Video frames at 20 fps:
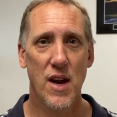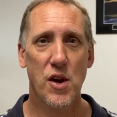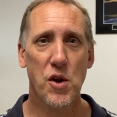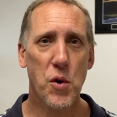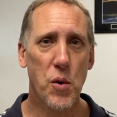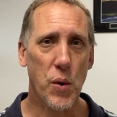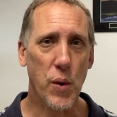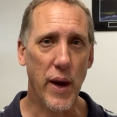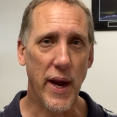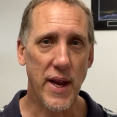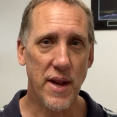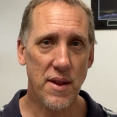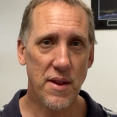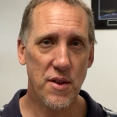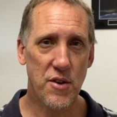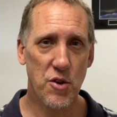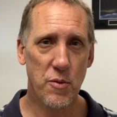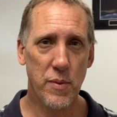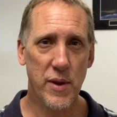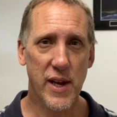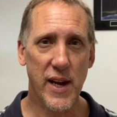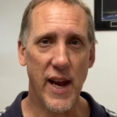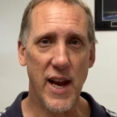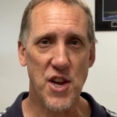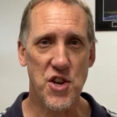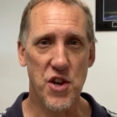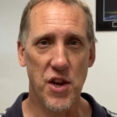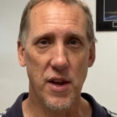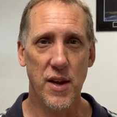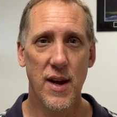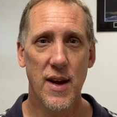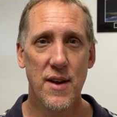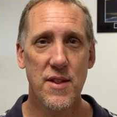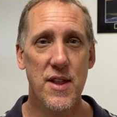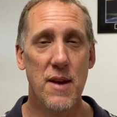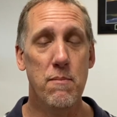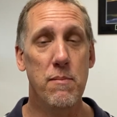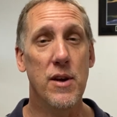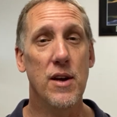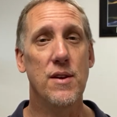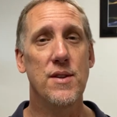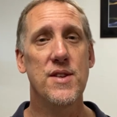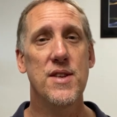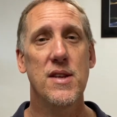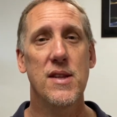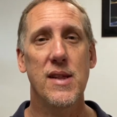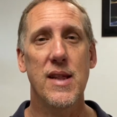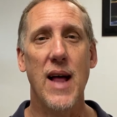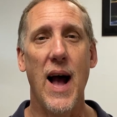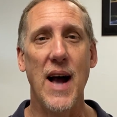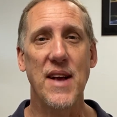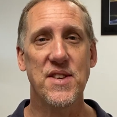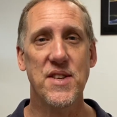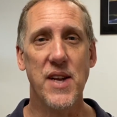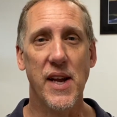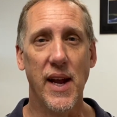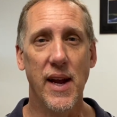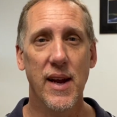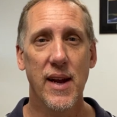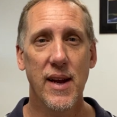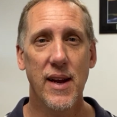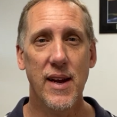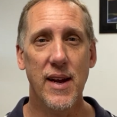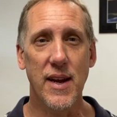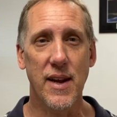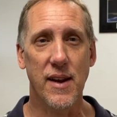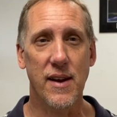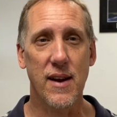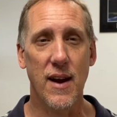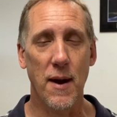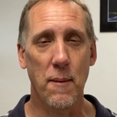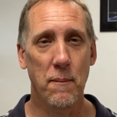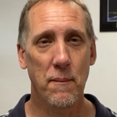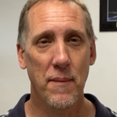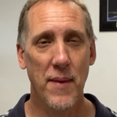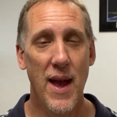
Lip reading: creating the duplication that builds lasting income.